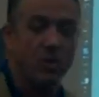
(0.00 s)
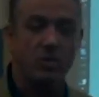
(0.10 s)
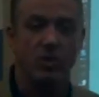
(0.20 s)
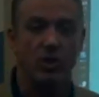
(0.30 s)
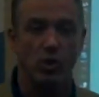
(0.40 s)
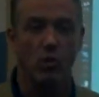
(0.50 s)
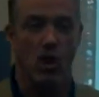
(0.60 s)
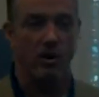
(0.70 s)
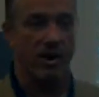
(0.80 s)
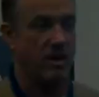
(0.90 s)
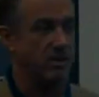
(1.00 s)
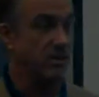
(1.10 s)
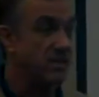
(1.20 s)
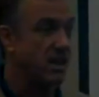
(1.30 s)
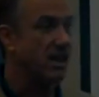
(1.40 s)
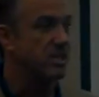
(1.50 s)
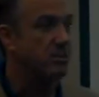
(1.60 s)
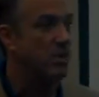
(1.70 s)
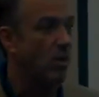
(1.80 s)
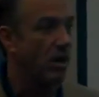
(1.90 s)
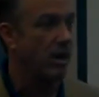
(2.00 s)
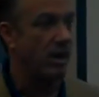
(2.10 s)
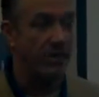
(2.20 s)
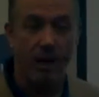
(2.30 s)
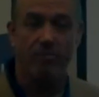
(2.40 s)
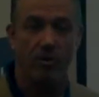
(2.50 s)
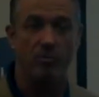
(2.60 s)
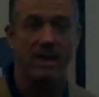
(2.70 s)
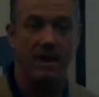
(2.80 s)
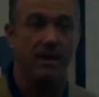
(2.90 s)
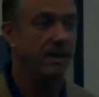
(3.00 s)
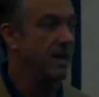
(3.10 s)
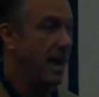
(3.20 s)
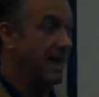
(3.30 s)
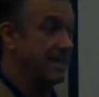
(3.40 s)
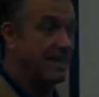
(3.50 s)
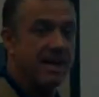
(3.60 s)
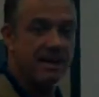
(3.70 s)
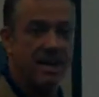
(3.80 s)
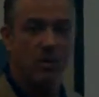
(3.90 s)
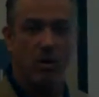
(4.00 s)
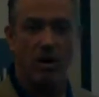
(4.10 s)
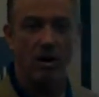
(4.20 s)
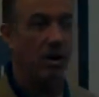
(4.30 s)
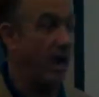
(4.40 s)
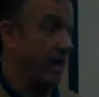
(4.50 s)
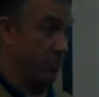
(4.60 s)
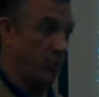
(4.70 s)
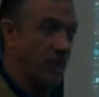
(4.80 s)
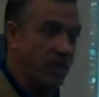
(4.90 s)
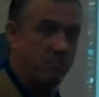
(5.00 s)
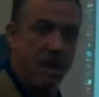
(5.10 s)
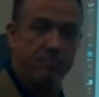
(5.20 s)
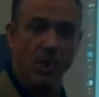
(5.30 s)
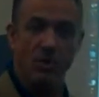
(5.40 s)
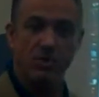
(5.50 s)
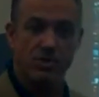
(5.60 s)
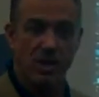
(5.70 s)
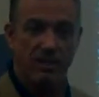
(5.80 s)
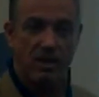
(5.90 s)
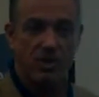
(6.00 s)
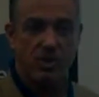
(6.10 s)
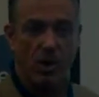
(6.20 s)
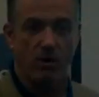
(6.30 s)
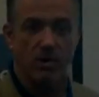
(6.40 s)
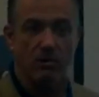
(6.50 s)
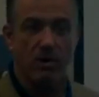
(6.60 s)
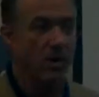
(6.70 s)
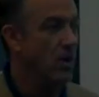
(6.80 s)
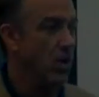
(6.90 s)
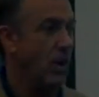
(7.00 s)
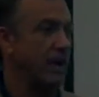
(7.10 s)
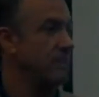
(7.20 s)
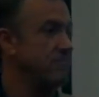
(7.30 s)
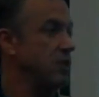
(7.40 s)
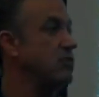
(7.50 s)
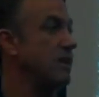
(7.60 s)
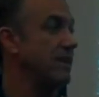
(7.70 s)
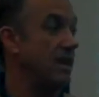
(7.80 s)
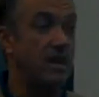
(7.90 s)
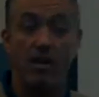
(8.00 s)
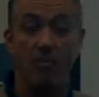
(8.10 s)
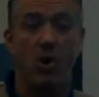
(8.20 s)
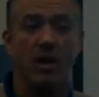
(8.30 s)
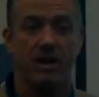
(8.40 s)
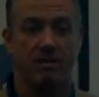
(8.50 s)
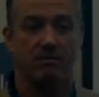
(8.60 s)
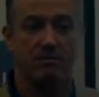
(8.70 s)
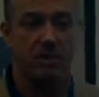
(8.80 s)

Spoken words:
a personal URL. So this is a custom URL now for me. I can take that URL, I can put it in my posts, as I just showed you, or I can use it in any other marketing